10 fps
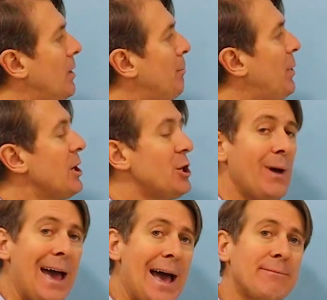But you
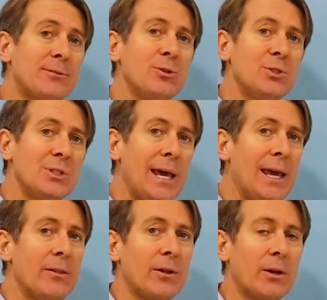have to
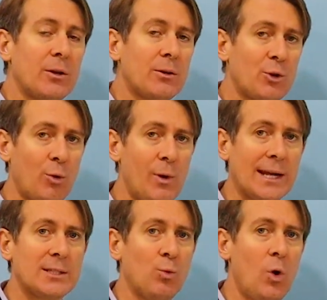say the
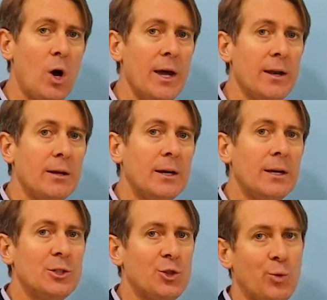correct one
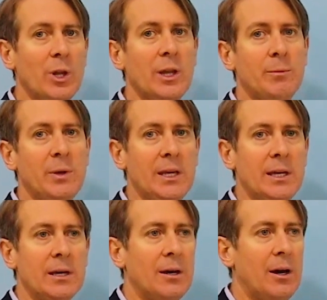to really
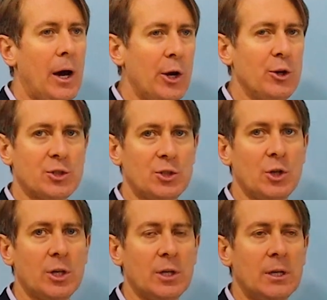be
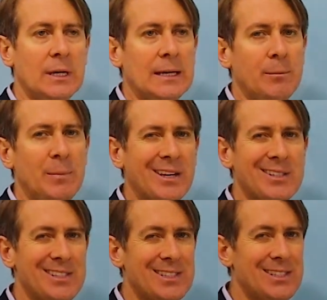understood,
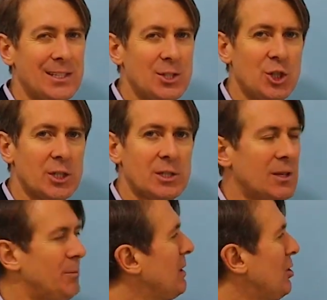because it's
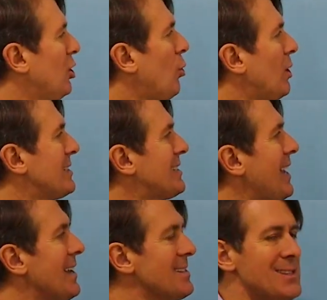just, I mean, no one
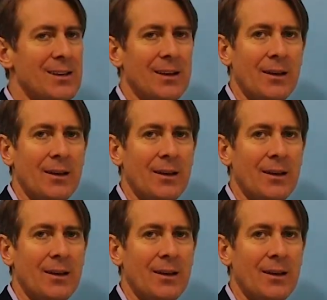says